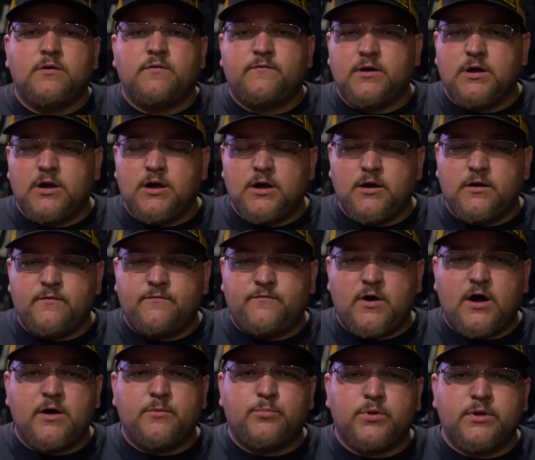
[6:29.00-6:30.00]

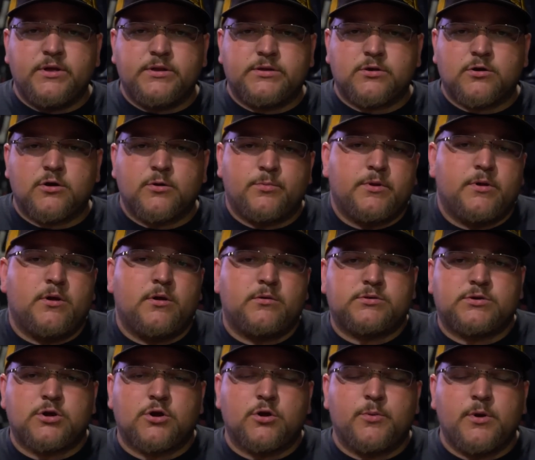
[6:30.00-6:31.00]
5-blade
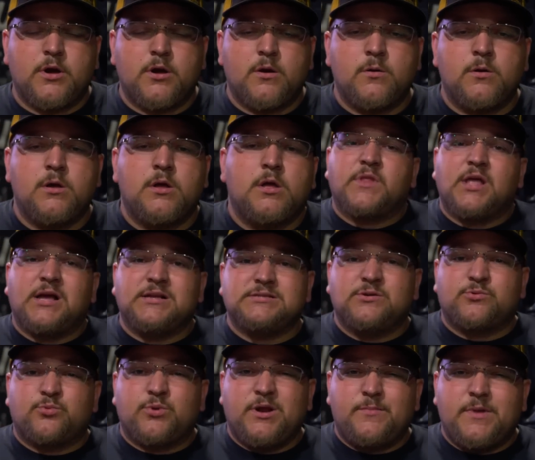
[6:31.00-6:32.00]
turbo. Has
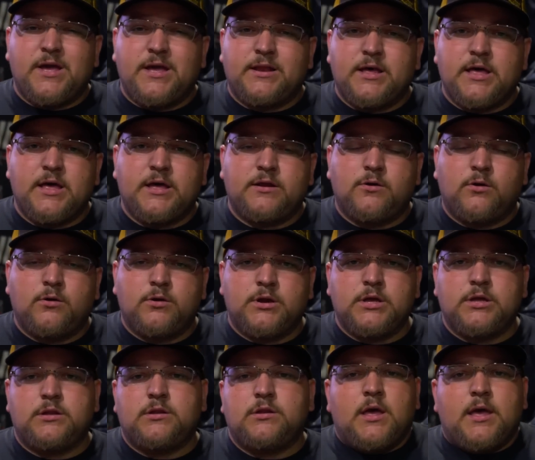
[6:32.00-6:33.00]
a reman head on
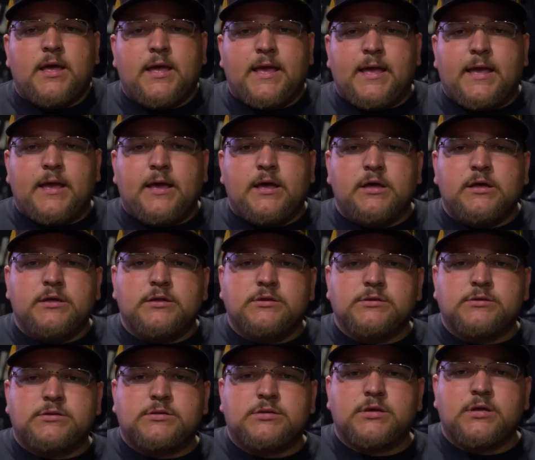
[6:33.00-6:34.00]
it,
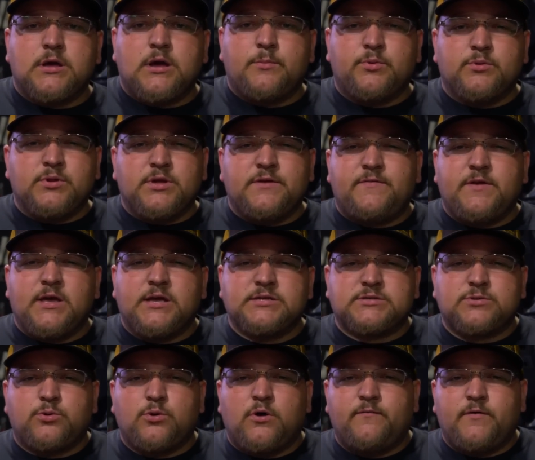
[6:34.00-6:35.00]
and I believe he has
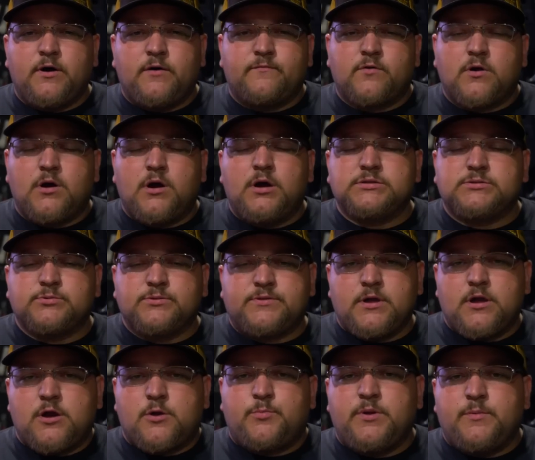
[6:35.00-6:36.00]
12 valve rods with
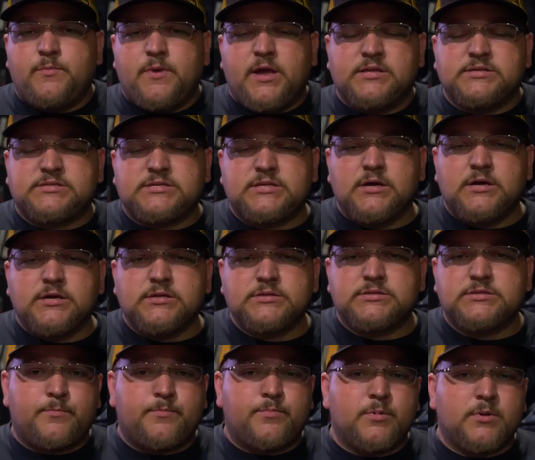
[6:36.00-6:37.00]
ARP main
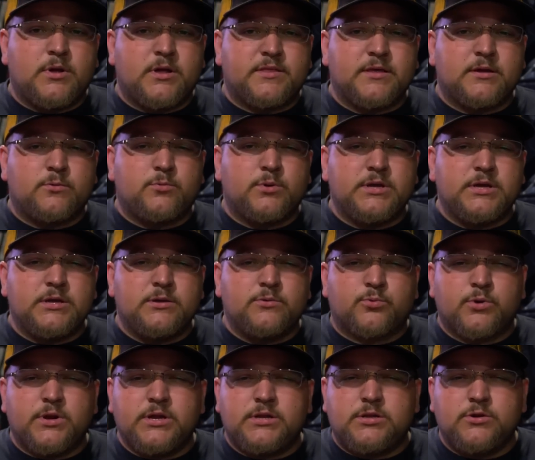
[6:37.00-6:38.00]
studs. I think we
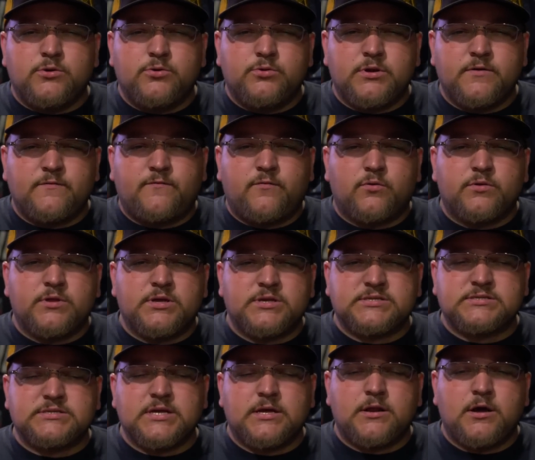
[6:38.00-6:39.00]
retuned it for this
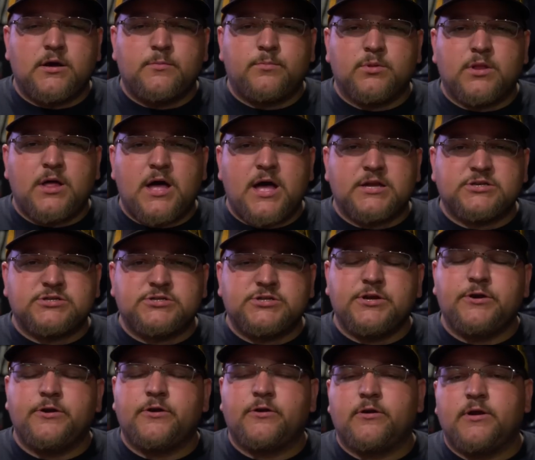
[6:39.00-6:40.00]
setup last
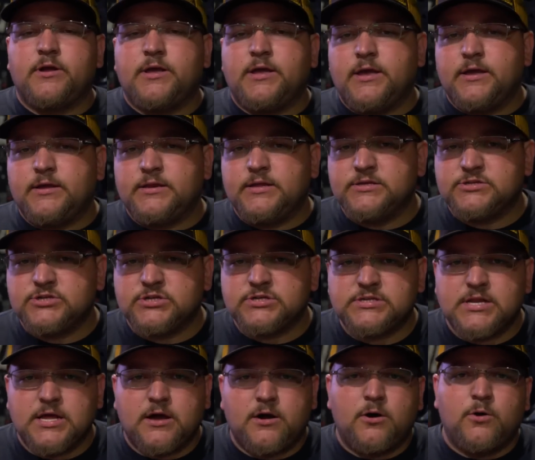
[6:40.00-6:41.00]
year, and he
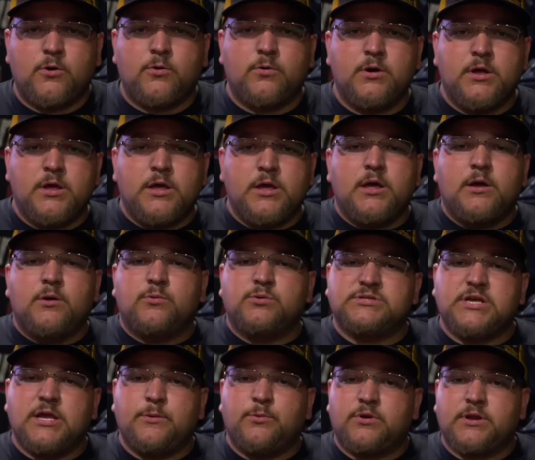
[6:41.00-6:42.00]
just now
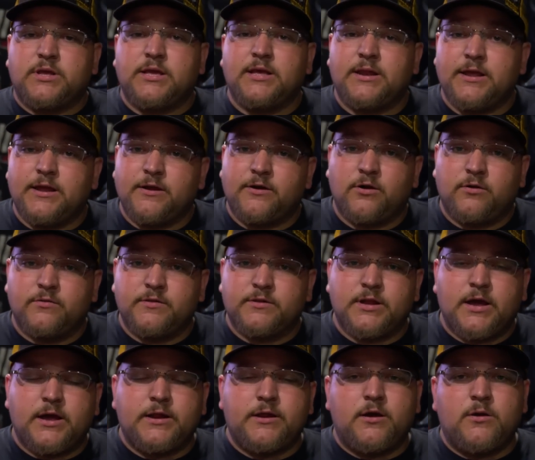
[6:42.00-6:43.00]
was able to get it here on the
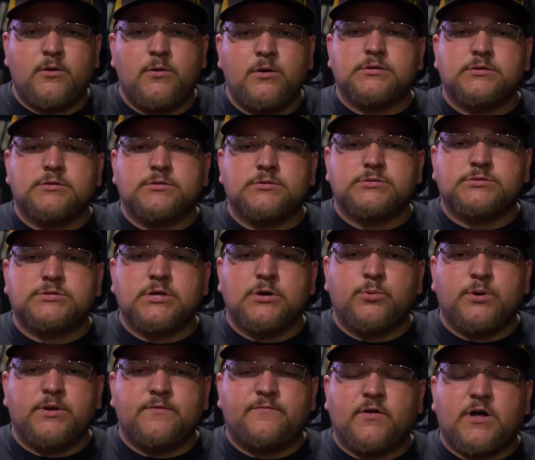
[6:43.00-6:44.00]
dyno. So
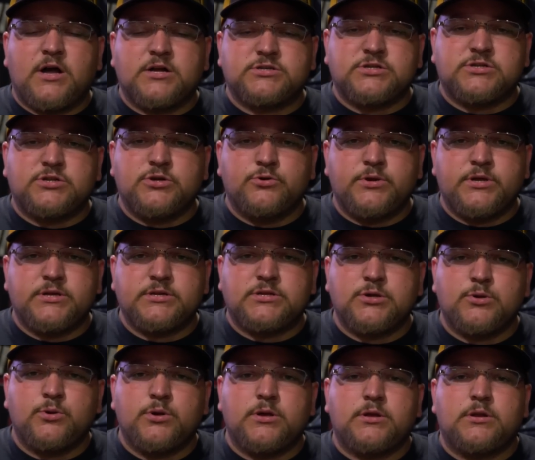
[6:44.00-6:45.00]
we flashed a tune
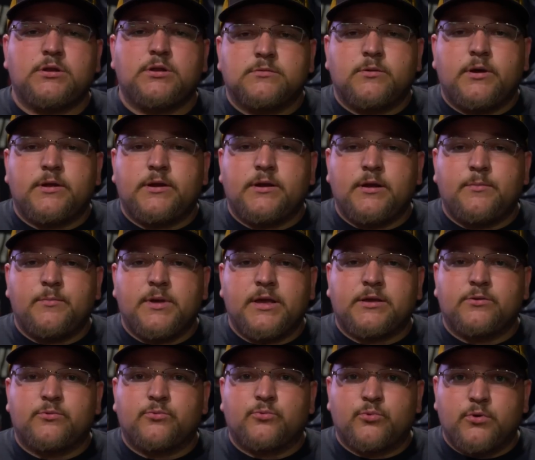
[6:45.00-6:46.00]
into it. We ended up
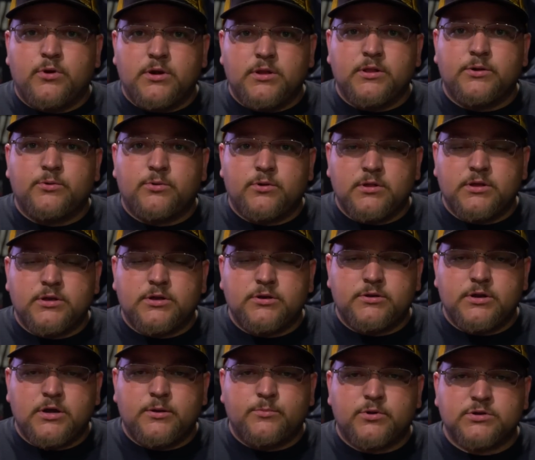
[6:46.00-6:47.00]
making really
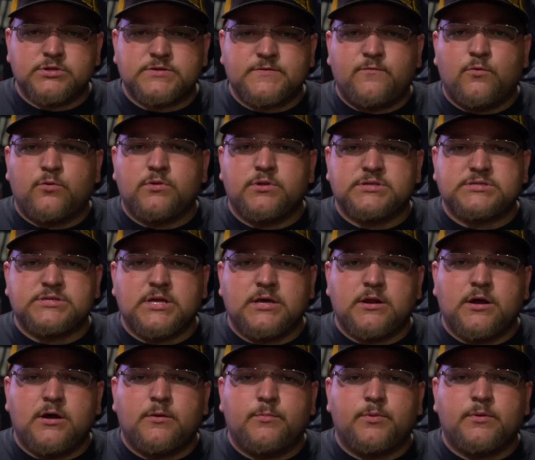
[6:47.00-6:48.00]
good numbers for the
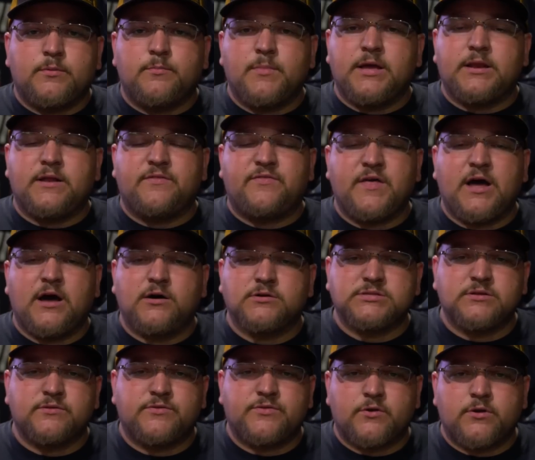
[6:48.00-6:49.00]
setup. We made
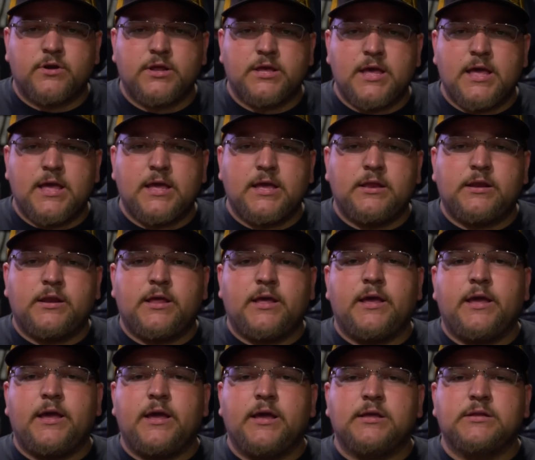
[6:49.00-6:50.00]
1,038
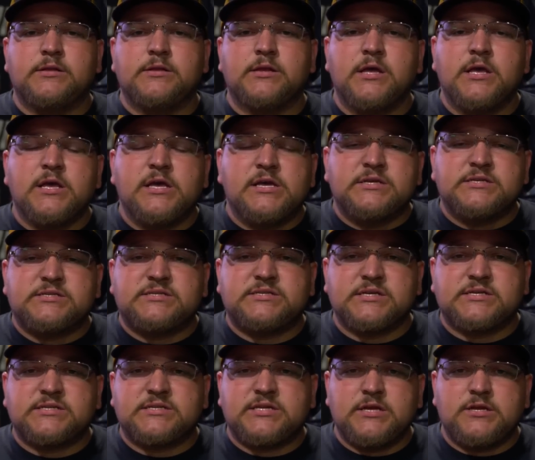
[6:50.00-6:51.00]
and
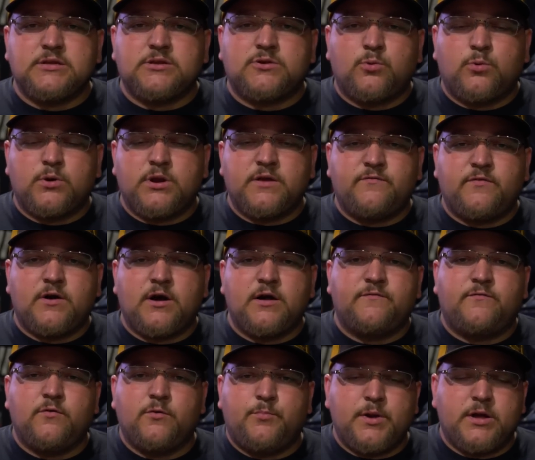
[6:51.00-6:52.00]
1625
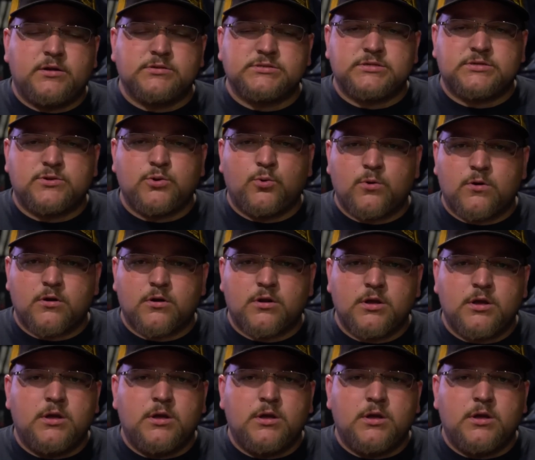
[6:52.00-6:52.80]
foot-pounds of torque.